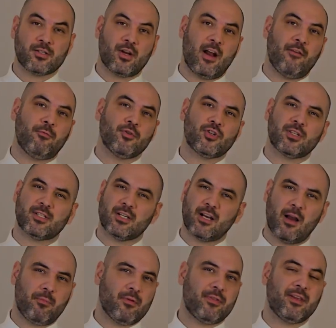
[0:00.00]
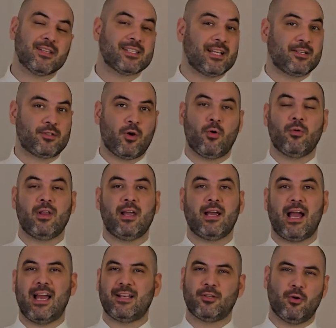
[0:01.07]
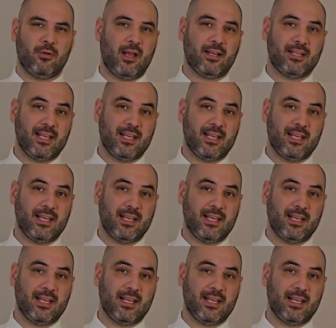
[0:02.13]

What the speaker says: start off with just a couple things I don't like. I don't like